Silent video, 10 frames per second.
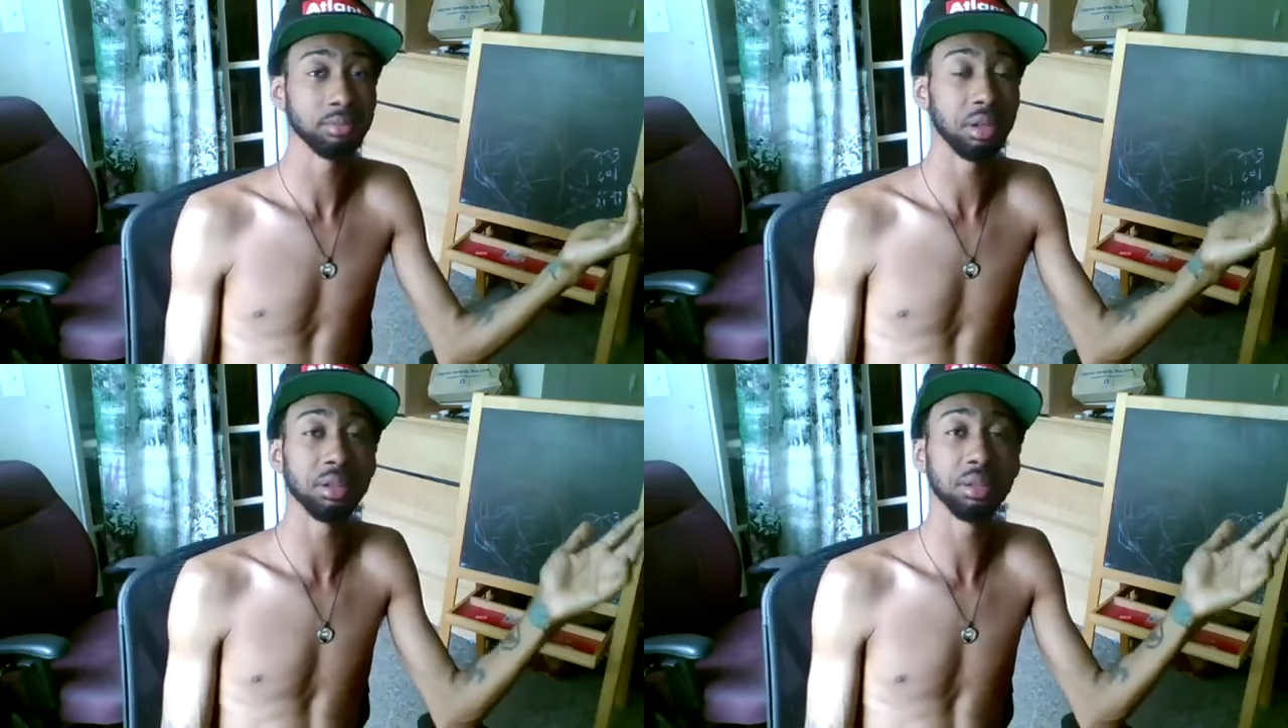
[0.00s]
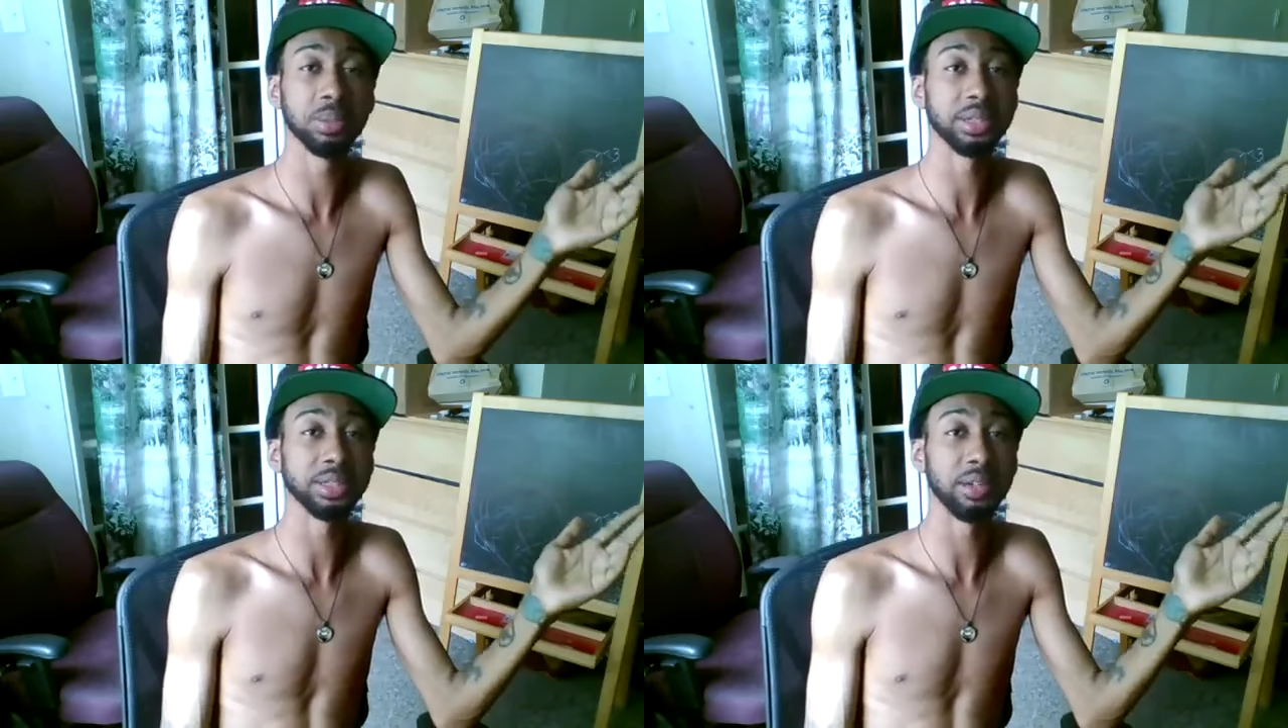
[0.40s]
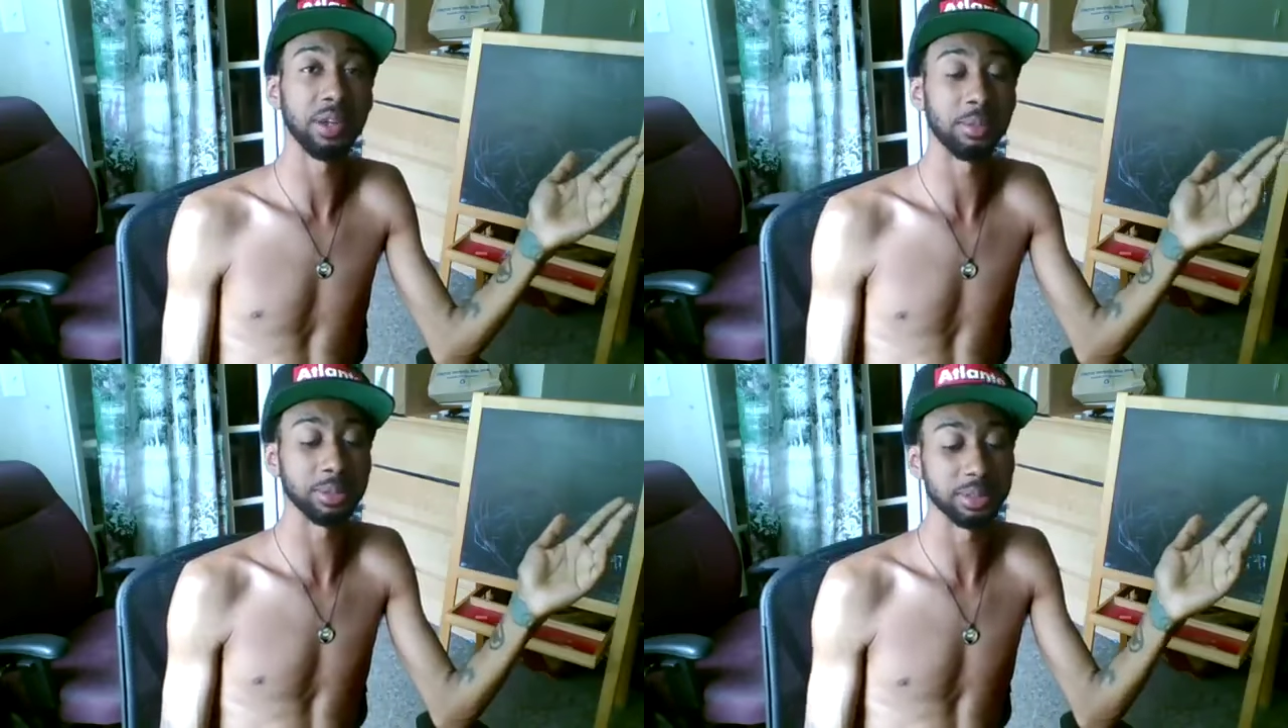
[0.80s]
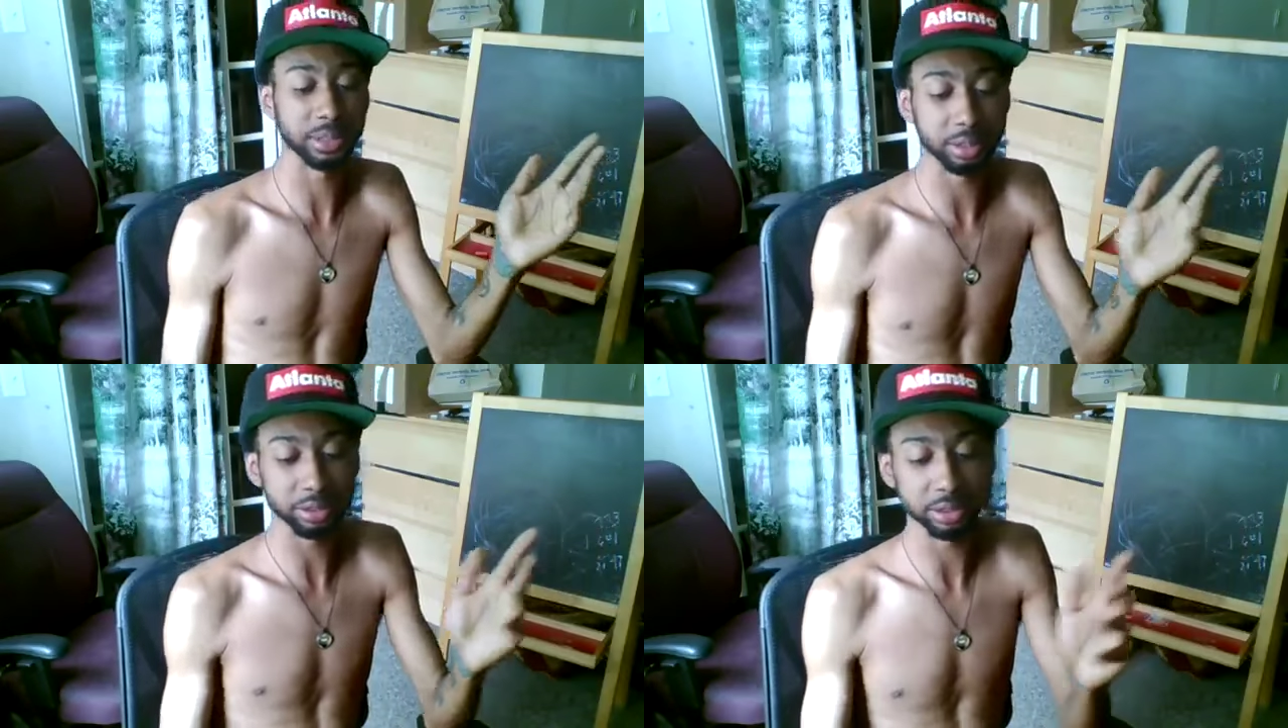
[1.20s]
All the planets have
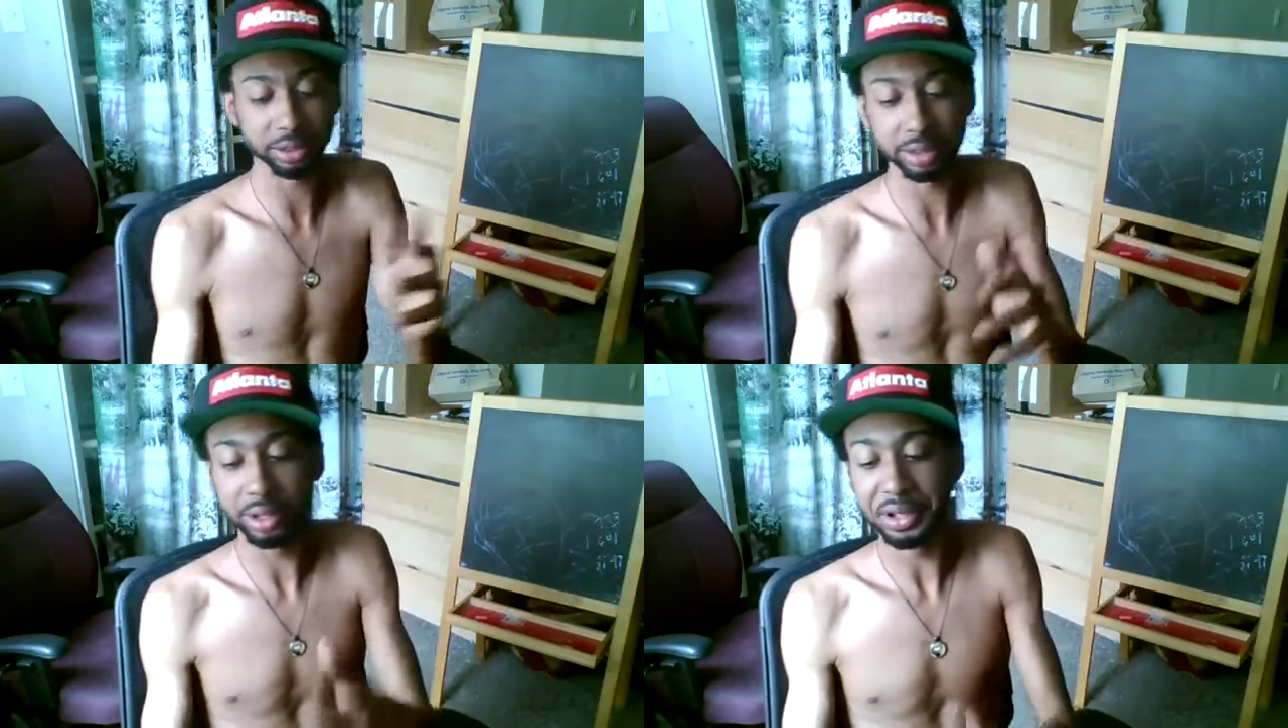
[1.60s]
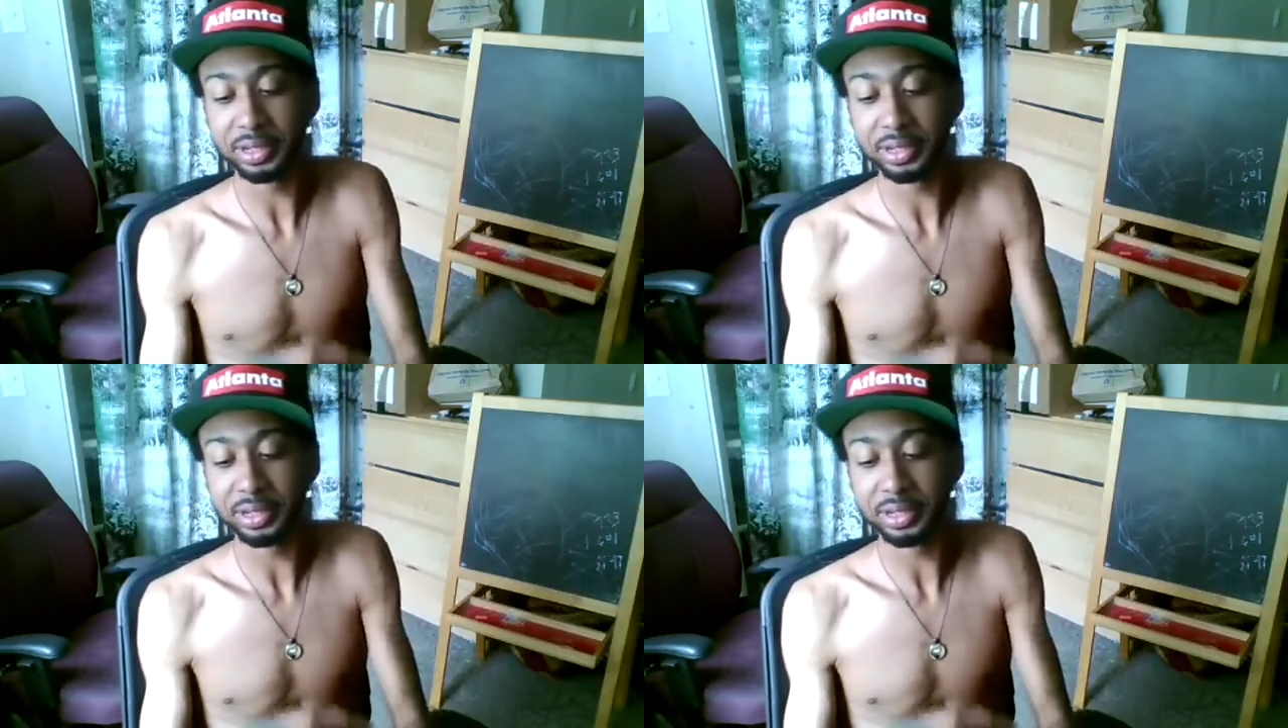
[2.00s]
opposite energies.